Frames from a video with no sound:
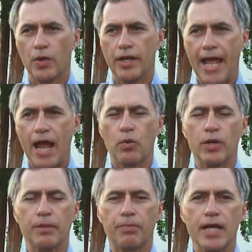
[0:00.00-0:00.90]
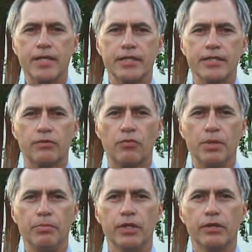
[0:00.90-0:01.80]
Now we're in the process of
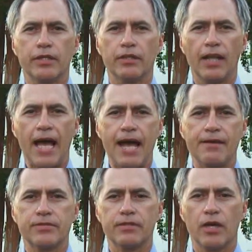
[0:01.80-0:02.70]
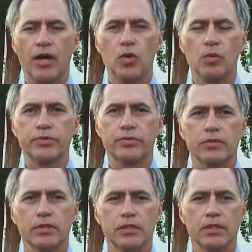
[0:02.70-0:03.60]
rebuilding the lives and the homes
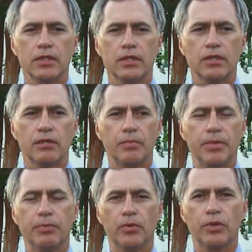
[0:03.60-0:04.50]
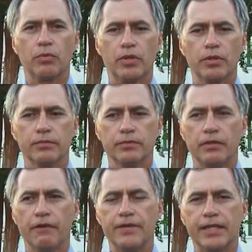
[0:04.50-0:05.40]
of the people that were
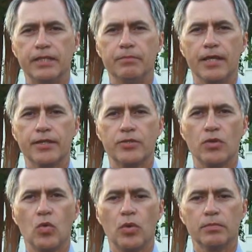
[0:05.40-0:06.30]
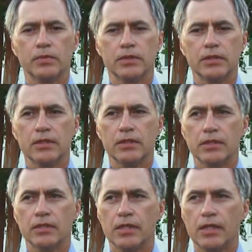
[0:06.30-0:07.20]
affected by the storm.
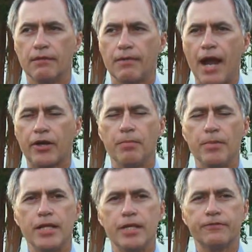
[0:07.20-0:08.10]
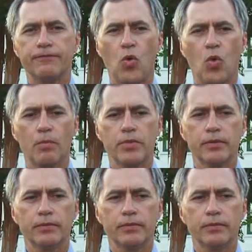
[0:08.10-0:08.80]
Uh, our committee has formed